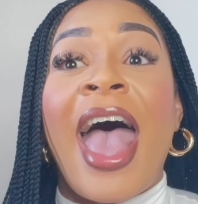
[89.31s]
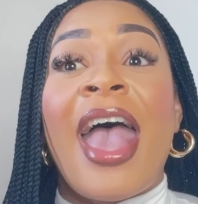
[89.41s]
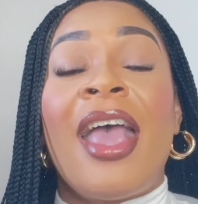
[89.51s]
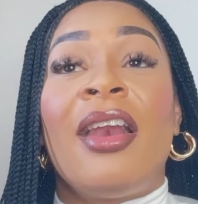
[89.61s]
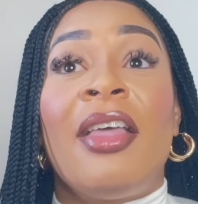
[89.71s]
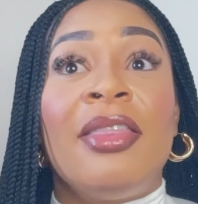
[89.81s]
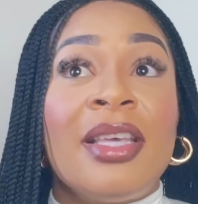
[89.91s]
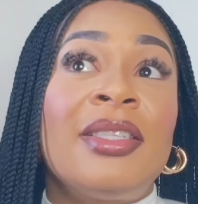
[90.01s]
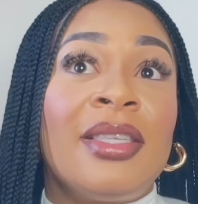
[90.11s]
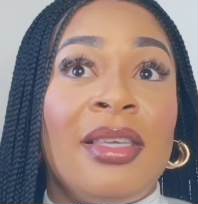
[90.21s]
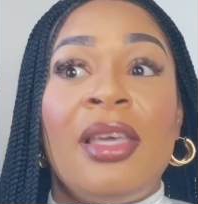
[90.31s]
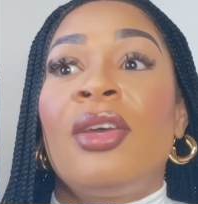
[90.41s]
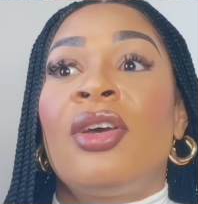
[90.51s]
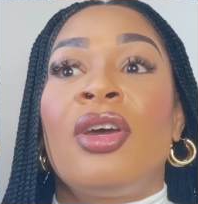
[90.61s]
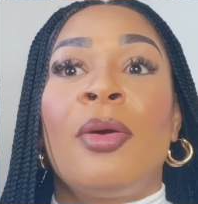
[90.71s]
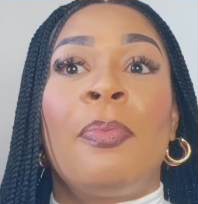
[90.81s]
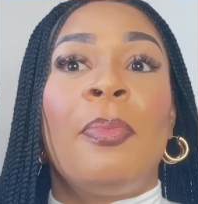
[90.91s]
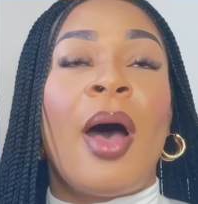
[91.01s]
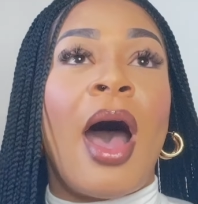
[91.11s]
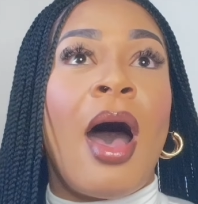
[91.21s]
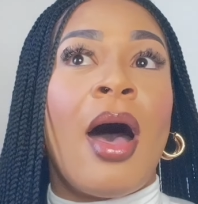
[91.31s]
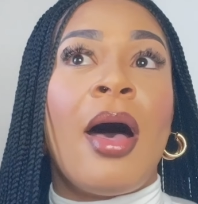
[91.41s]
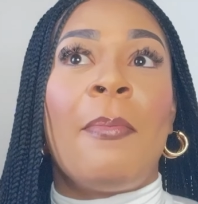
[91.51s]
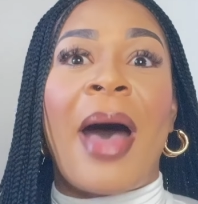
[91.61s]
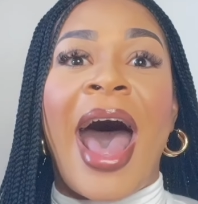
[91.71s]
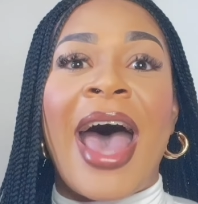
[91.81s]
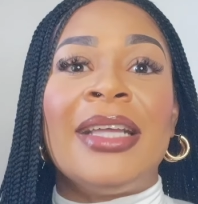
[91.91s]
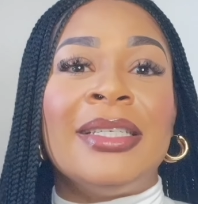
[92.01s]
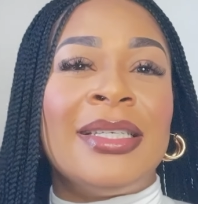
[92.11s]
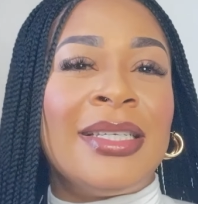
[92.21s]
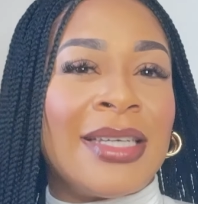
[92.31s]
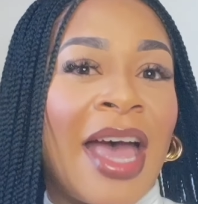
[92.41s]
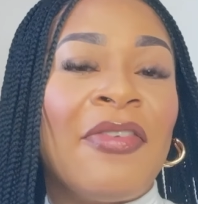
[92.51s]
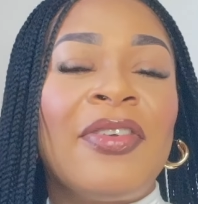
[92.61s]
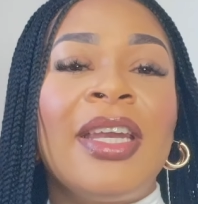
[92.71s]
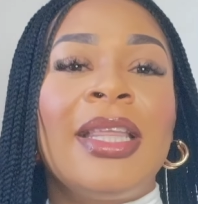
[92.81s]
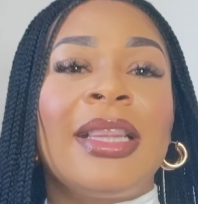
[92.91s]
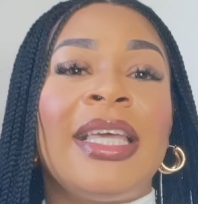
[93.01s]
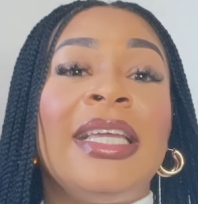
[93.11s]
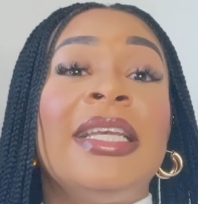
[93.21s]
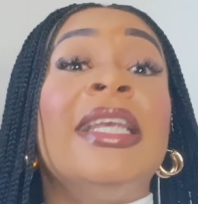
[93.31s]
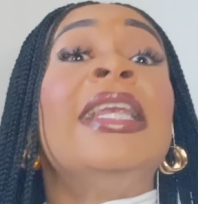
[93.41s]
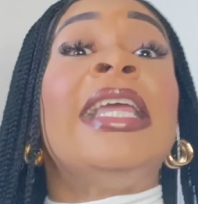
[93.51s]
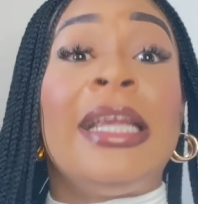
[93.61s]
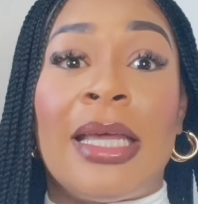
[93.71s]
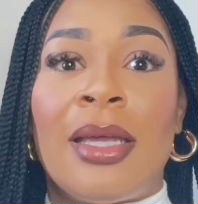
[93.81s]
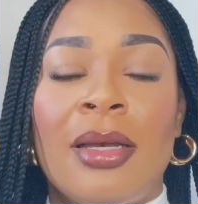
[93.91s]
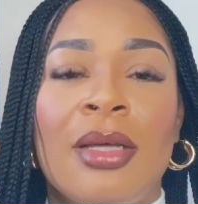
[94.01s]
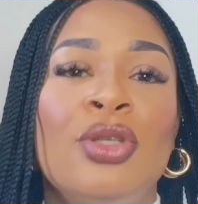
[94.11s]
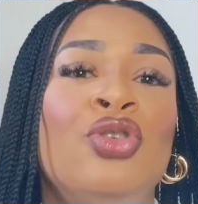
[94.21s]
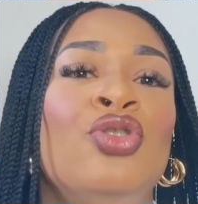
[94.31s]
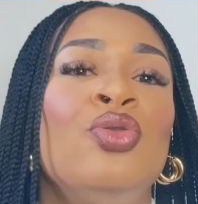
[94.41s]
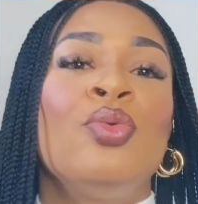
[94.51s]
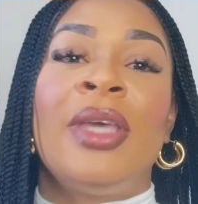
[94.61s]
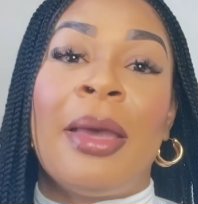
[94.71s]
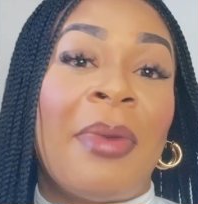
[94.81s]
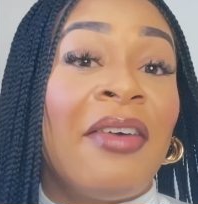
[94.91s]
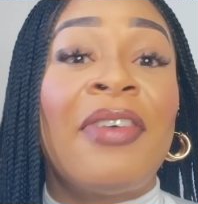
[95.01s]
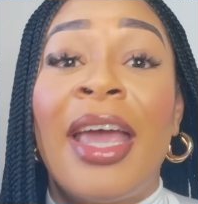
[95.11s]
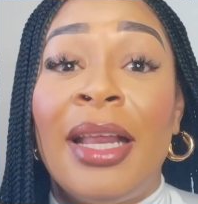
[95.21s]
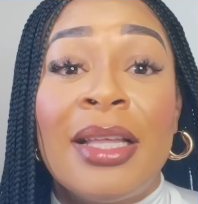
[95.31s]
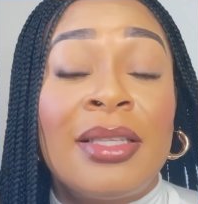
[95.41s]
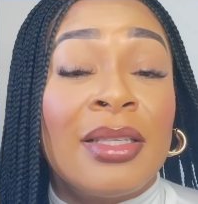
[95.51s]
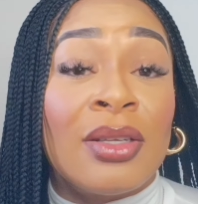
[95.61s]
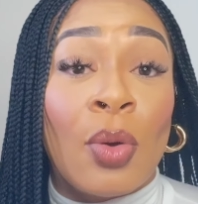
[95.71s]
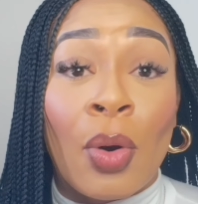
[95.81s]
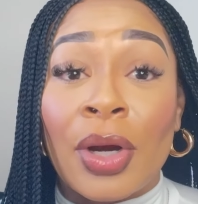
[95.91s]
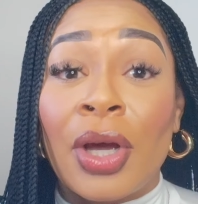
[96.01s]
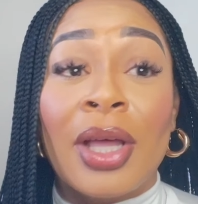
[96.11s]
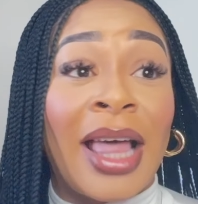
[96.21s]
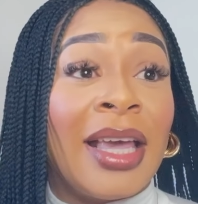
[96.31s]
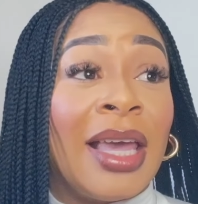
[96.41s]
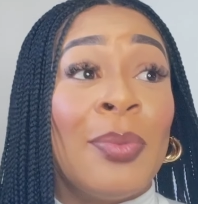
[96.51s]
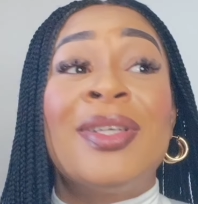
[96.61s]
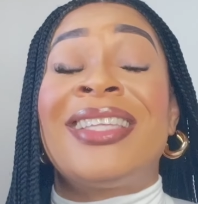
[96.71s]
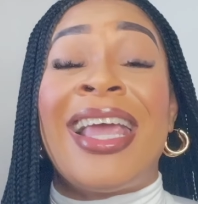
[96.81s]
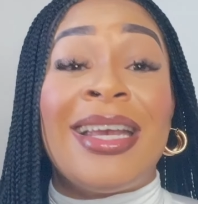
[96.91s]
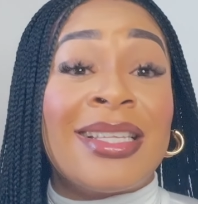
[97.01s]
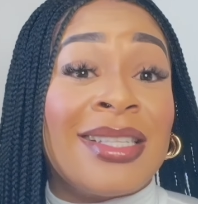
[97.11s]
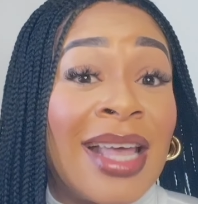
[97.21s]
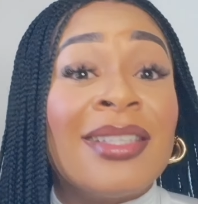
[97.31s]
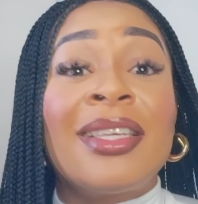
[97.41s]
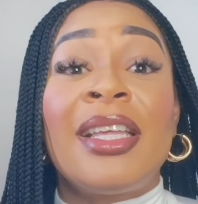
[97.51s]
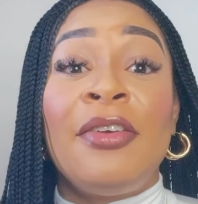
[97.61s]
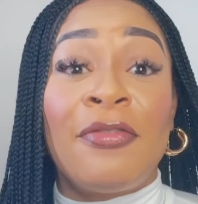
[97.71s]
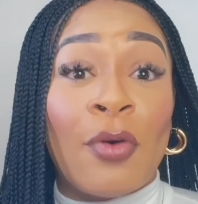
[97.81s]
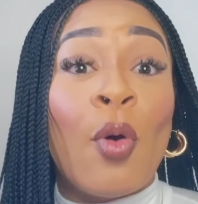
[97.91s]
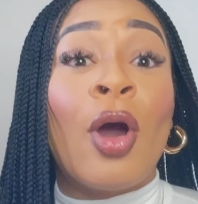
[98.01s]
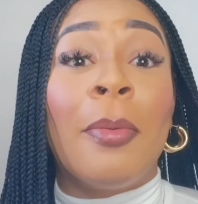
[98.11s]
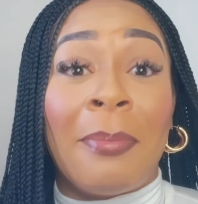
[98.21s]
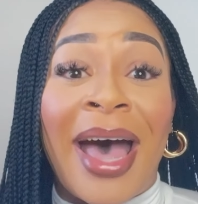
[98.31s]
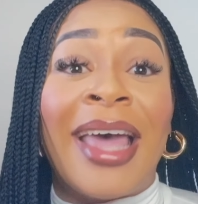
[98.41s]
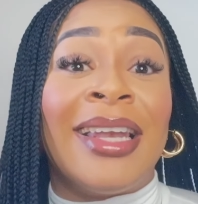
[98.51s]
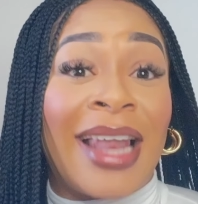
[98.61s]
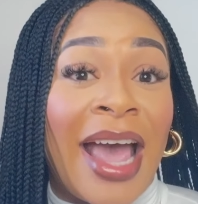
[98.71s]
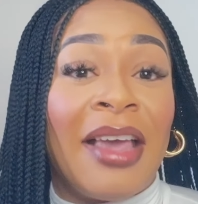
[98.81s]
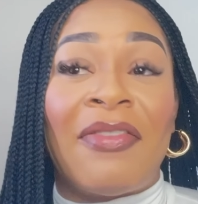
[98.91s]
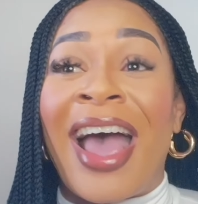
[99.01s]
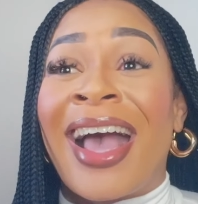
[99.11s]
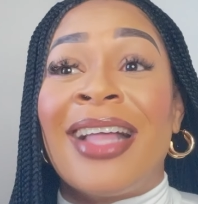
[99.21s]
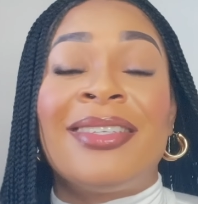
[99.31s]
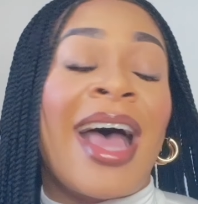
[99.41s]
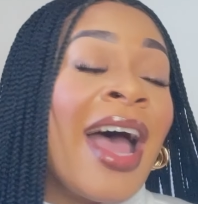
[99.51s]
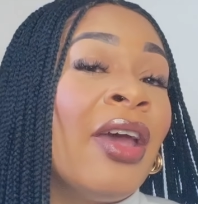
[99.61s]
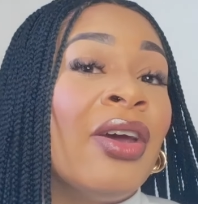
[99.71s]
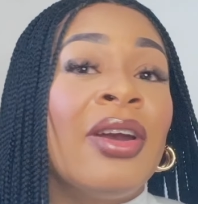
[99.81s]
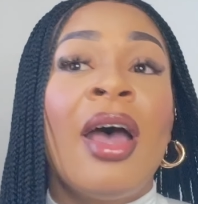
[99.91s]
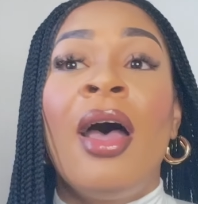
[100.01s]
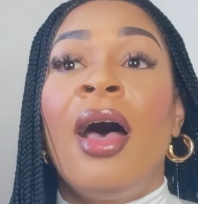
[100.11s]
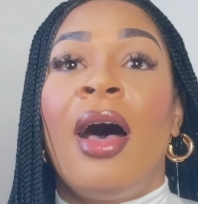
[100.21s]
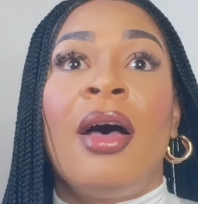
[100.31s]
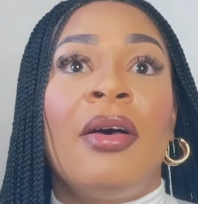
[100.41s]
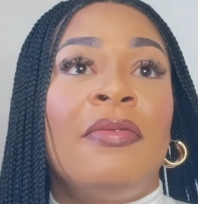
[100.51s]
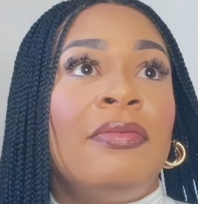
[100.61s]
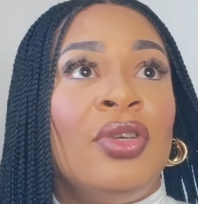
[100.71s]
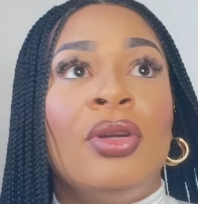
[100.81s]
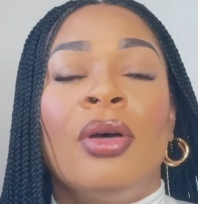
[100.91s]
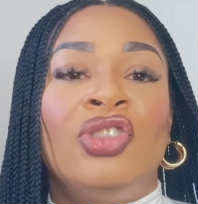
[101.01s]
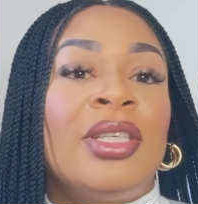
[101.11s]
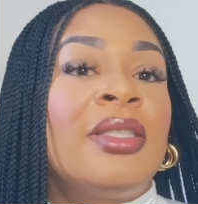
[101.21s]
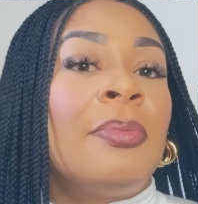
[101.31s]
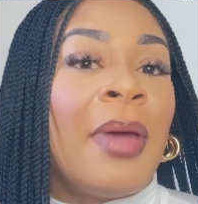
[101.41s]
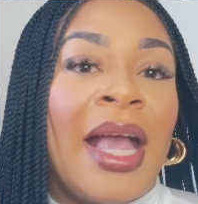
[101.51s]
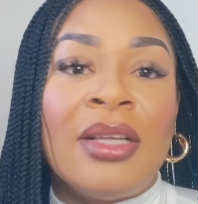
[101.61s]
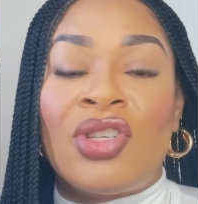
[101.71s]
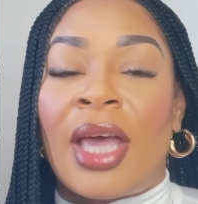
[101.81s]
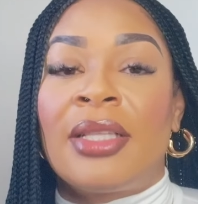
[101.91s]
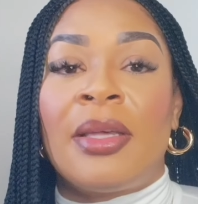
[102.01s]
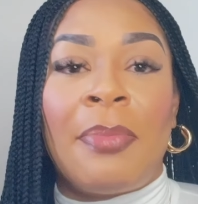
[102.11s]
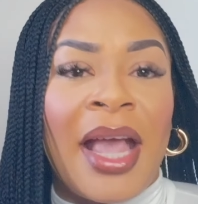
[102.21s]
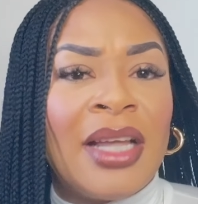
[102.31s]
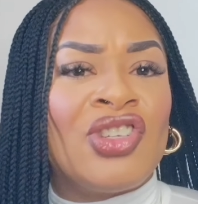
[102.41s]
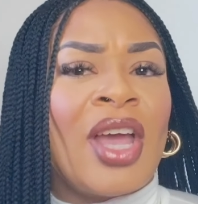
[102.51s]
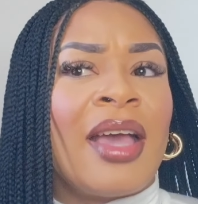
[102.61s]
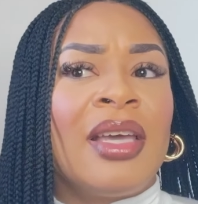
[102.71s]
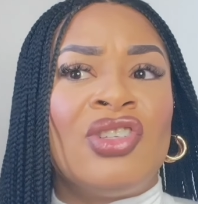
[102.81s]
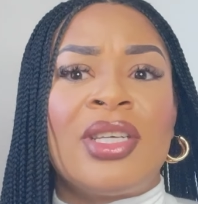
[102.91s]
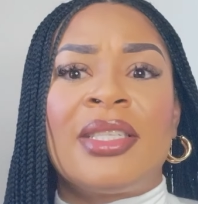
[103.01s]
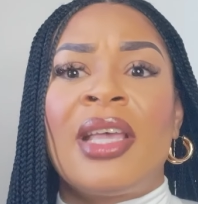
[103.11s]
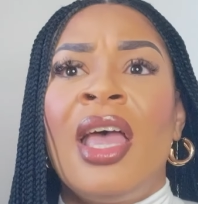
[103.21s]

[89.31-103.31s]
And this year, I definitely needed to get my finances in order. Like, it was a necessity for my life. I got tired of, just the paycheck to paycheck and just